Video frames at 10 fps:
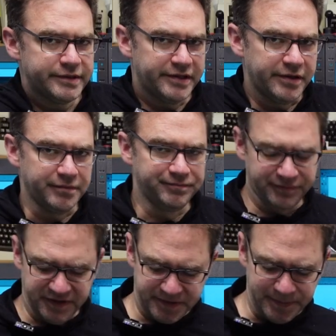So
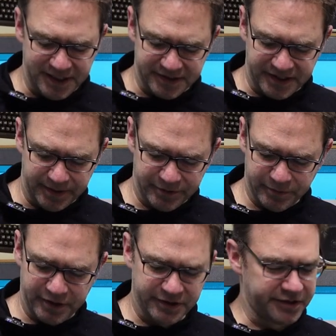the speakers seem to
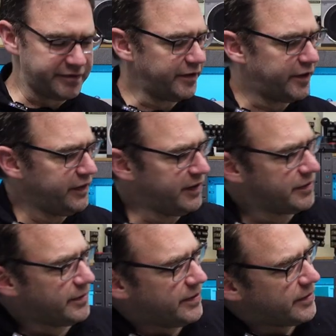work just fine, that's
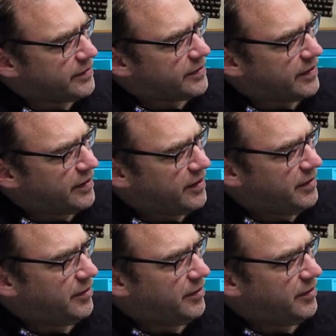always a good sign,